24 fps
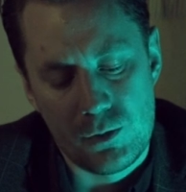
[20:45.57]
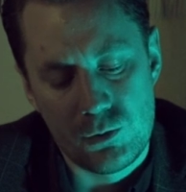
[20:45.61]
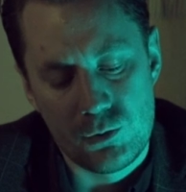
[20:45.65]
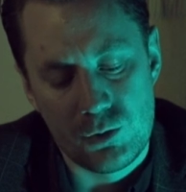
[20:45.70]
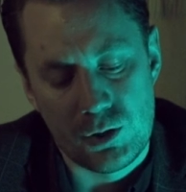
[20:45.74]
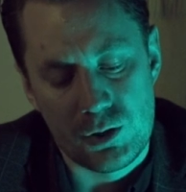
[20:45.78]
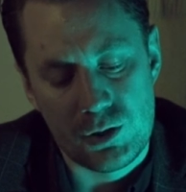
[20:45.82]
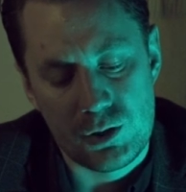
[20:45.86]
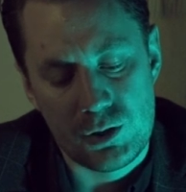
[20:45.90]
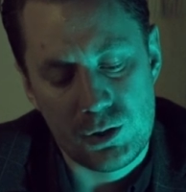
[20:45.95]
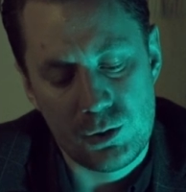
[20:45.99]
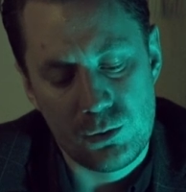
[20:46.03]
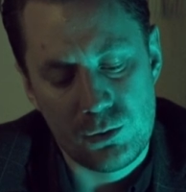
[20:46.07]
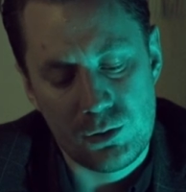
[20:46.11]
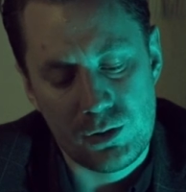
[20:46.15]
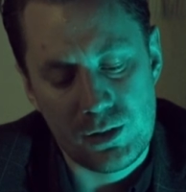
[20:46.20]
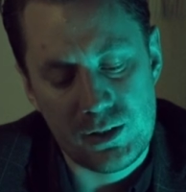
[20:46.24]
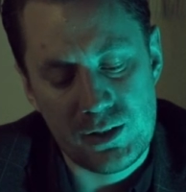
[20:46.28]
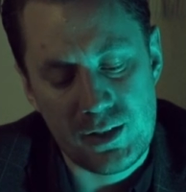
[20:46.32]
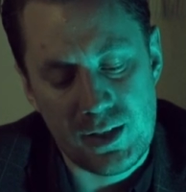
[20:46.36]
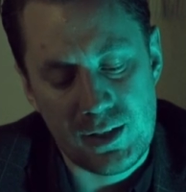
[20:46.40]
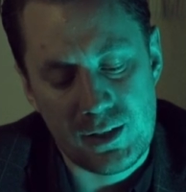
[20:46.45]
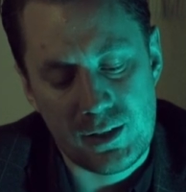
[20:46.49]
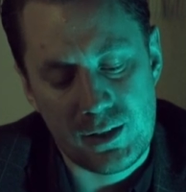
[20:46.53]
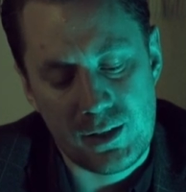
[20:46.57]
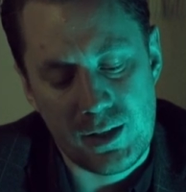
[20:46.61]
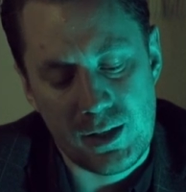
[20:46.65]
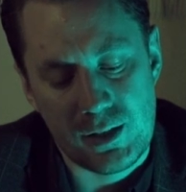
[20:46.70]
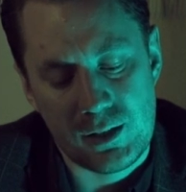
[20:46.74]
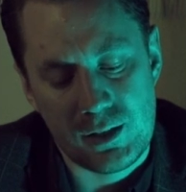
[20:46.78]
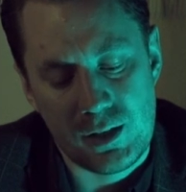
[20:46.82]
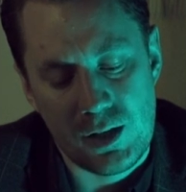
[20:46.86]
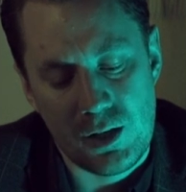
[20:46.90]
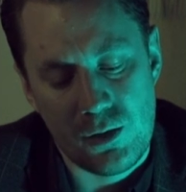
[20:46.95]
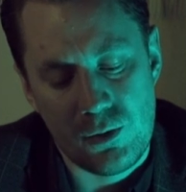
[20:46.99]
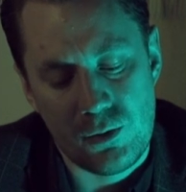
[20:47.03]
You are totally jet
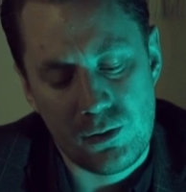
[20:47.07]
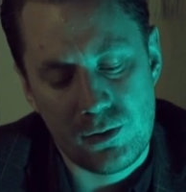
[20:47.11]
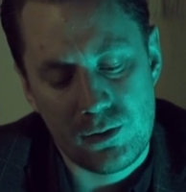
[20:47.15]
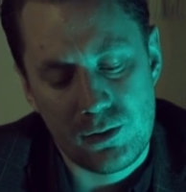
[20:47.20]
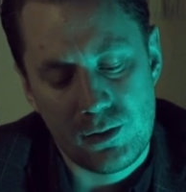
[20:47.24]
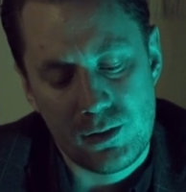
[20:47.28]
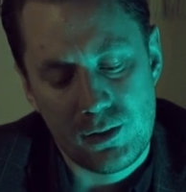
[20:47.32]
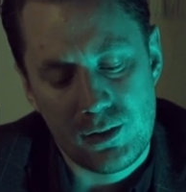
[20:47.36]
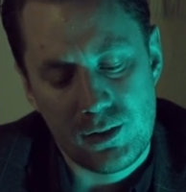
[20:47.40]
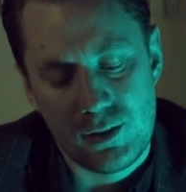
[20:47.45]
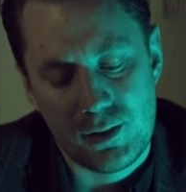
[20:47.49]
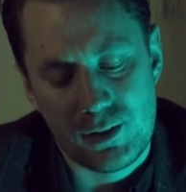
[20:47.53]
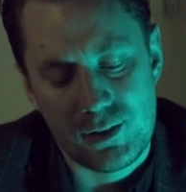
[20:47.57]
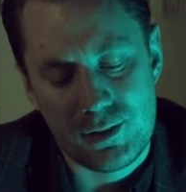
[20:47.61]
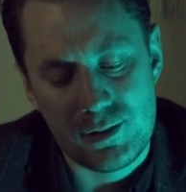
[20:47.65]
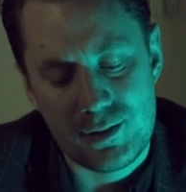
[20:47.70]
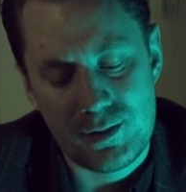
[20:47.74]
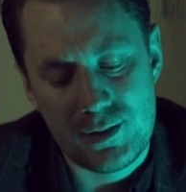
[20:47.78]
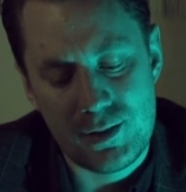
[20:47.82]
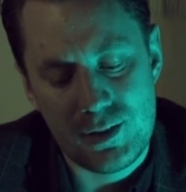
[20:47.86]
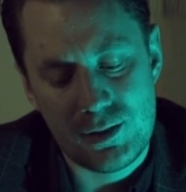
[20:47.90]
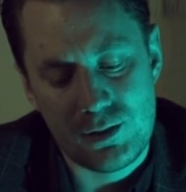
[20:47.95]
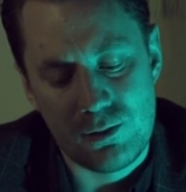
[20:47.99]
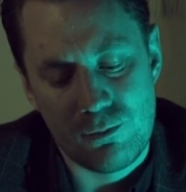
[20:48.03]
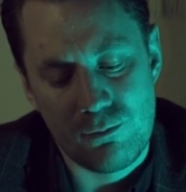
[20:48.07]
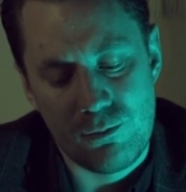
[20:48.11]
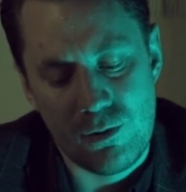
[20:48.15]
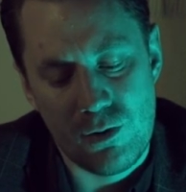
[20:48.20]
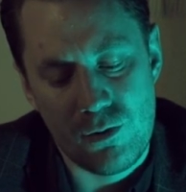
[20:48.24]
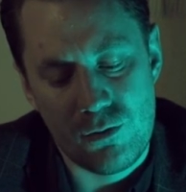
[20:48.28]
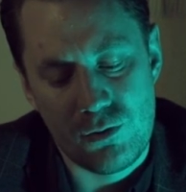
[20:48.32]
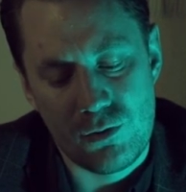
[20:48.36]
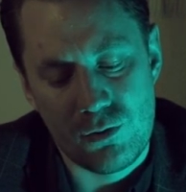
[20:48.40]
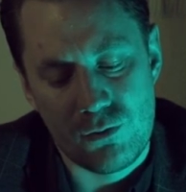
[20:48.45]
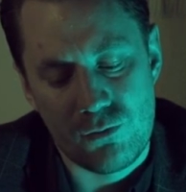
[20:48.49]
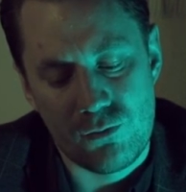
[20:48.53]
lagged now. I can see it on
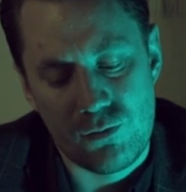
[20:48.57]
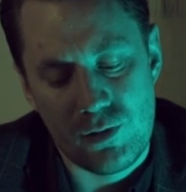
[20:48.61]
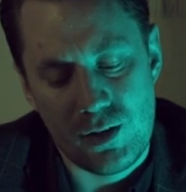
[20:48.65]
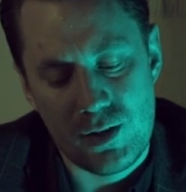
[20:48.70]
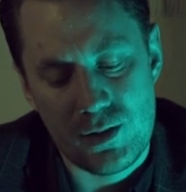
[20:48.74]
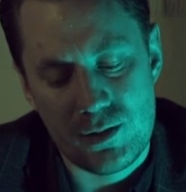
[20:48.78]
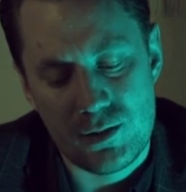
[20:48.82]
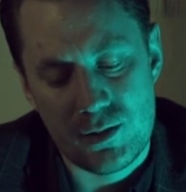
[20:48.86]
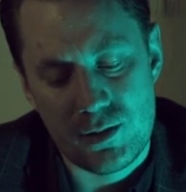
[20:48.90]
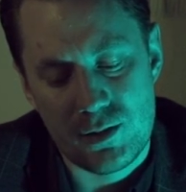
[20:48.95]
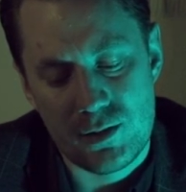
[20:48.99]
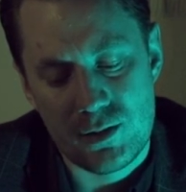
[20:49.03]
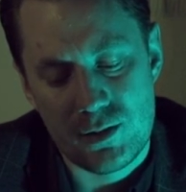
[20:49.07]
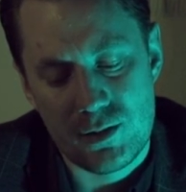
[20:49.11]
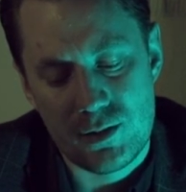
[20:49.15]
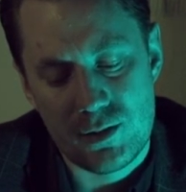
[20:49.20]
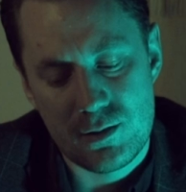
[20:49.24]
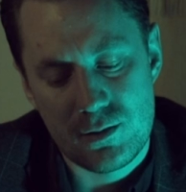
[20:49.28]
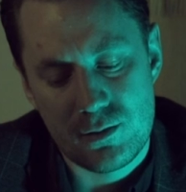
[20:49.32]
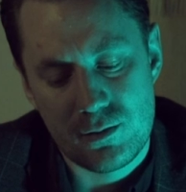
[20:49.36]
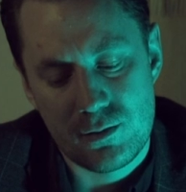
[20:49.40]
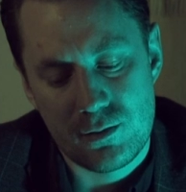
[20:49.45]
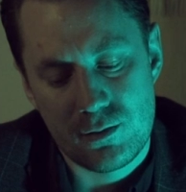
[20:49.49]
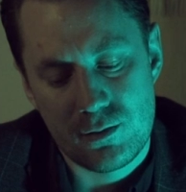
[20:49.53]
both your faces.